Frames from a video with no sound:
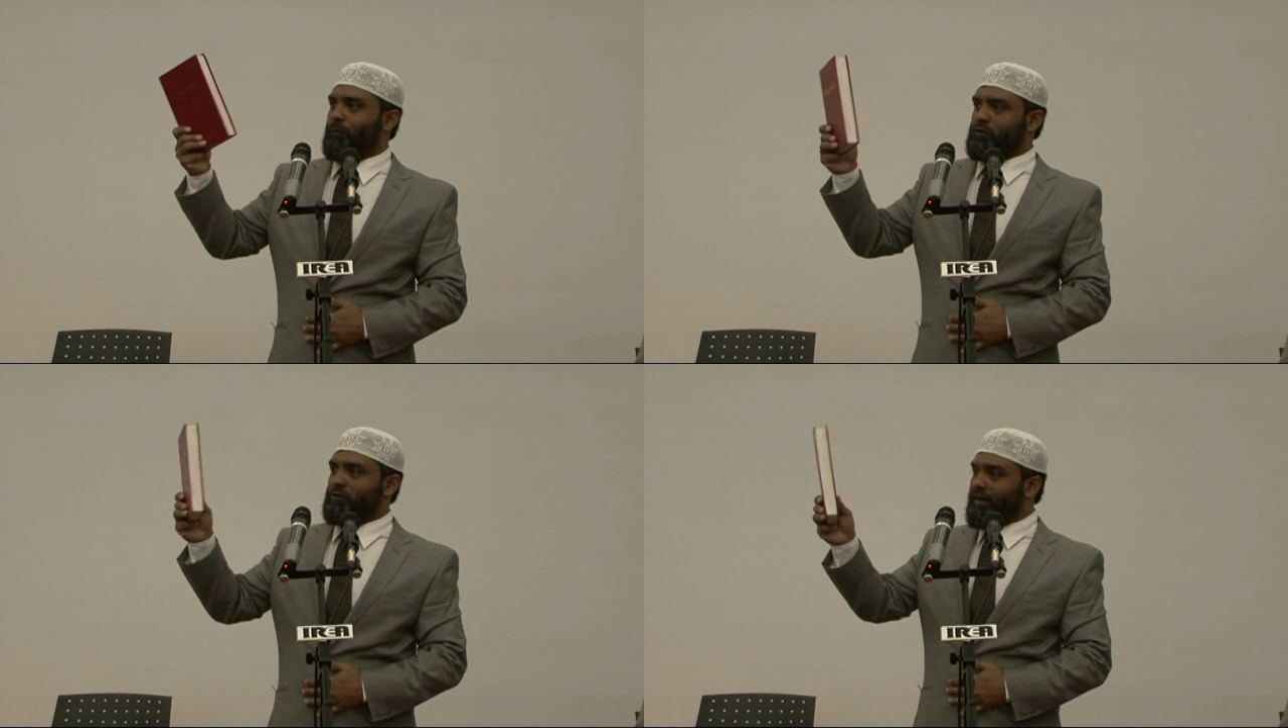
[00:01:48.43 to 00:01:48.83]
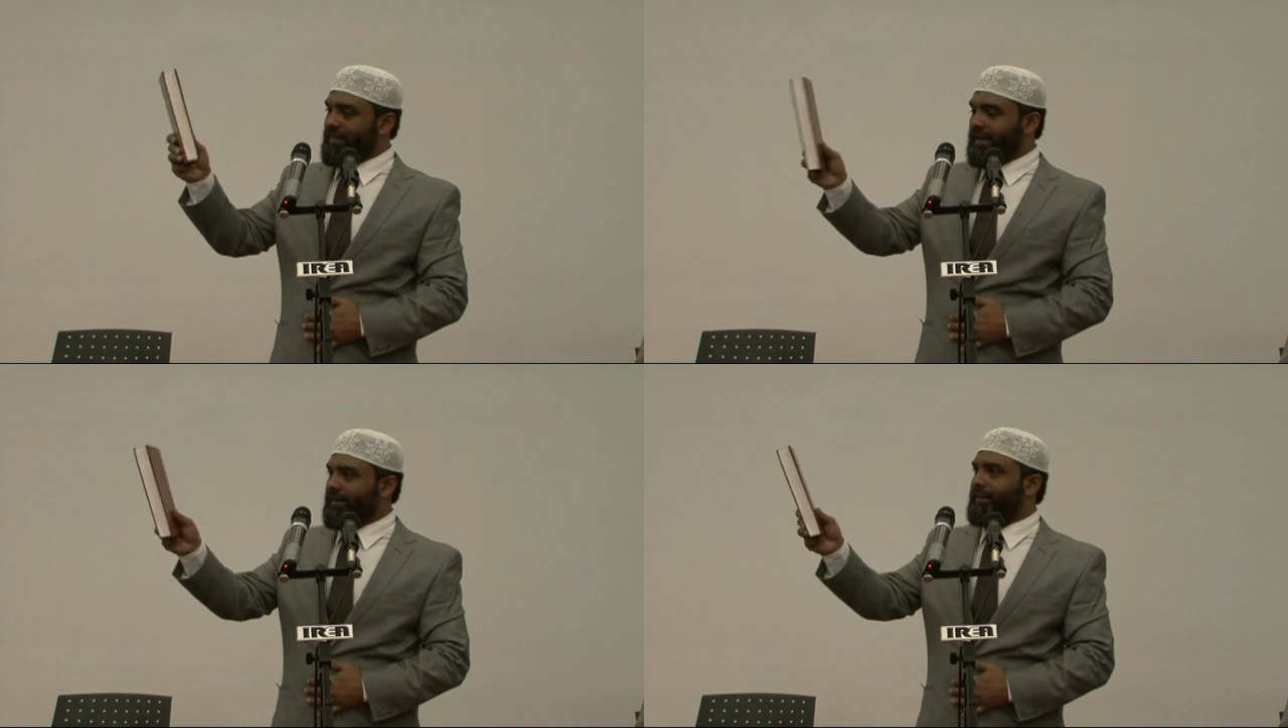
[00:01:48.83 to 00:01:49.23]
It was
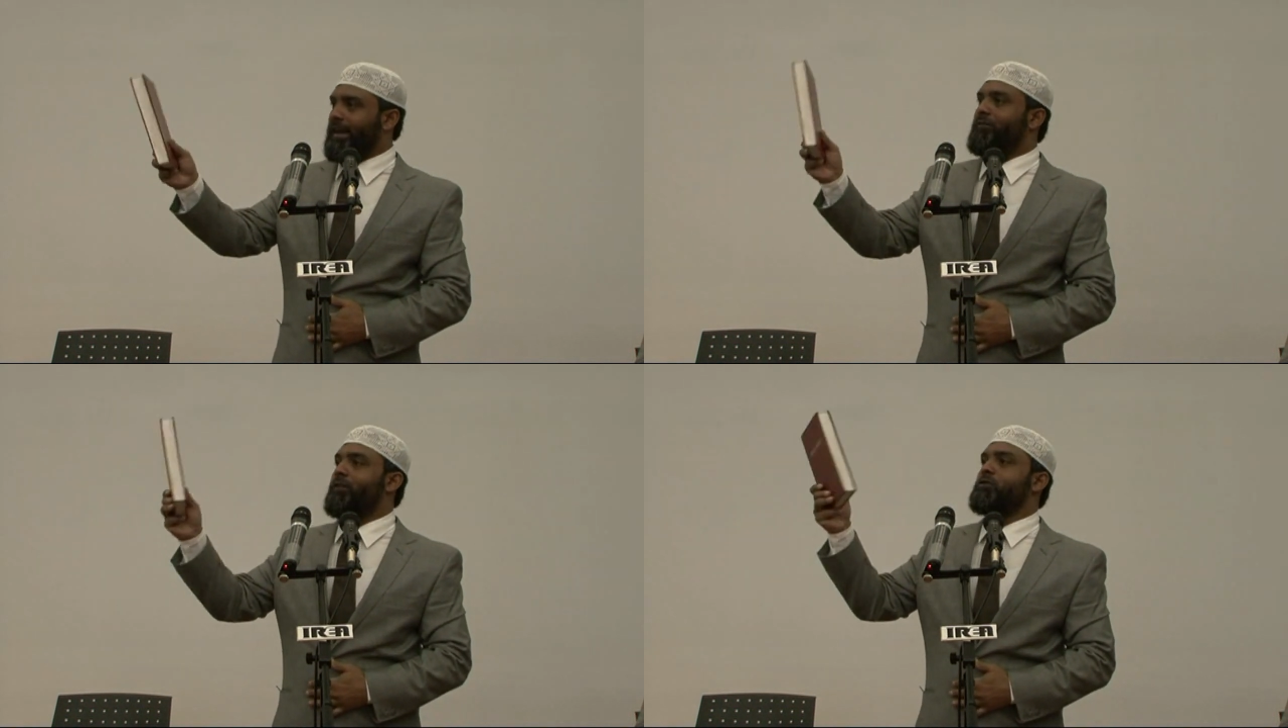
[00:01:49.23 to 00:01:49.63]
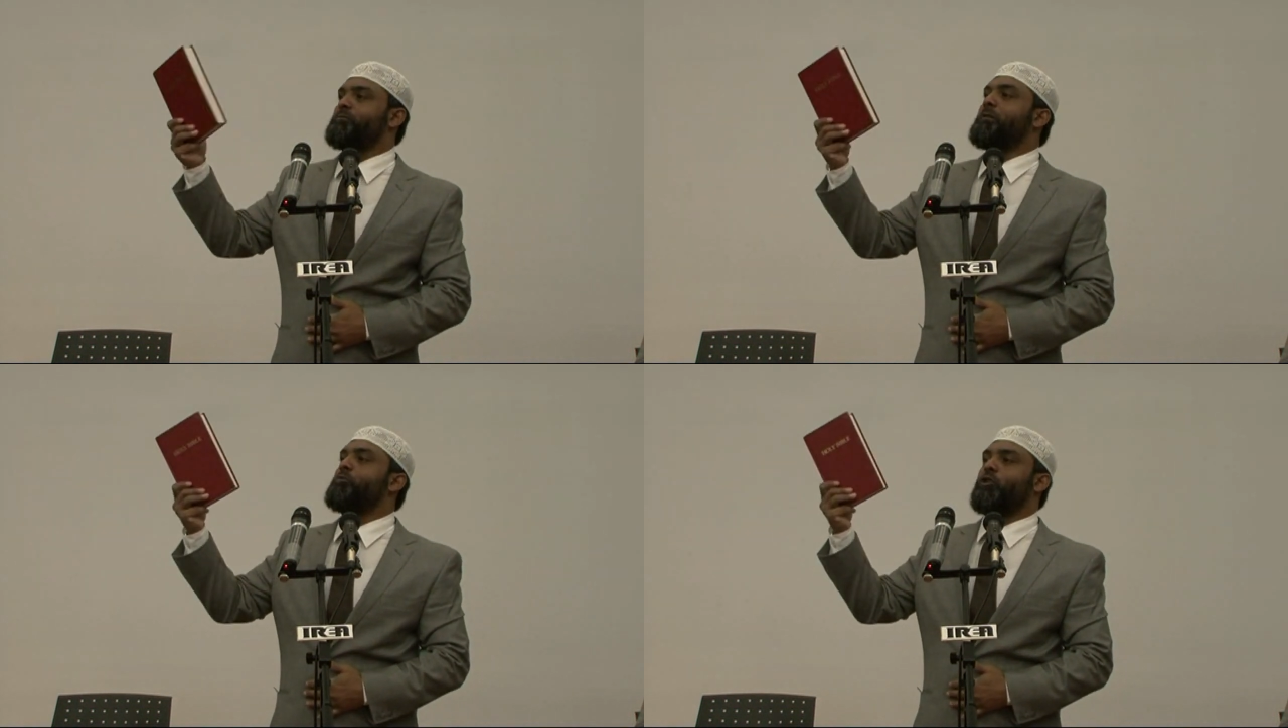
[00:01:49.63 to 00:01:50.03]
not there at the time when he
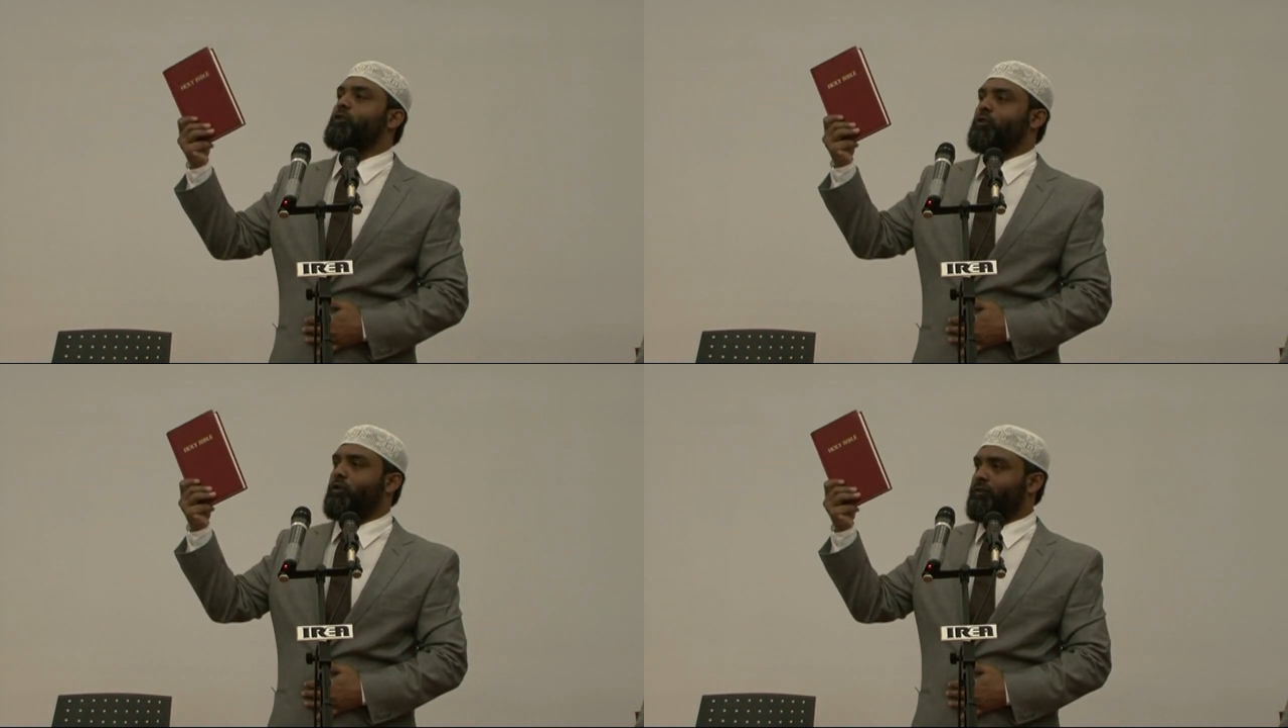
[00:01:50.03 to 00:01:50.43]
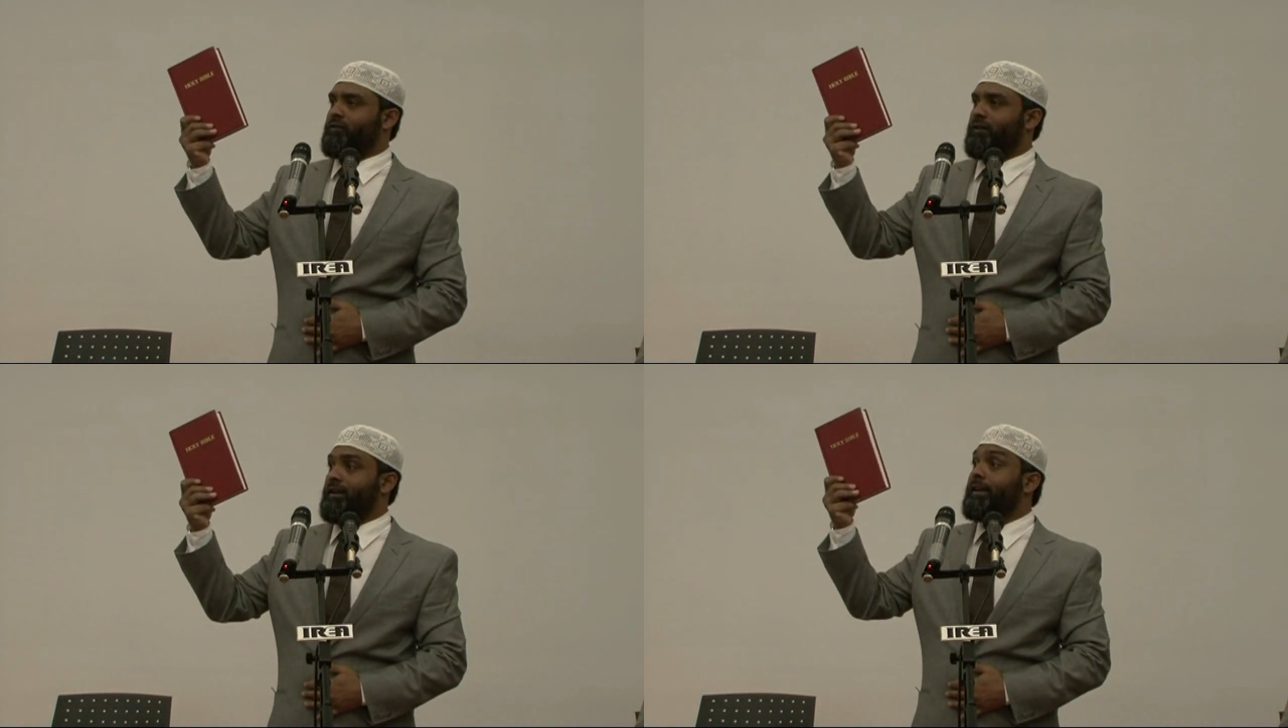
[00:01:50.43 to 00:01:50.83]
was being put on the
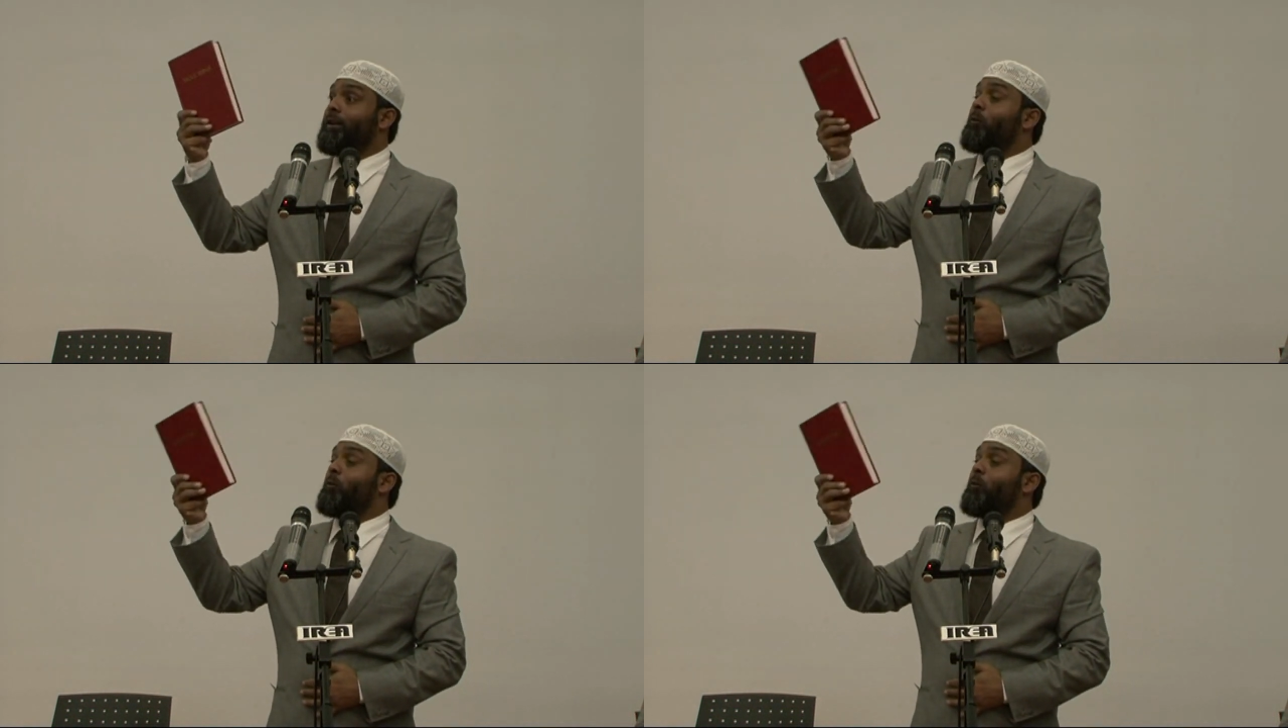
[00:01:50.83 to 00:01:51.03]
cross.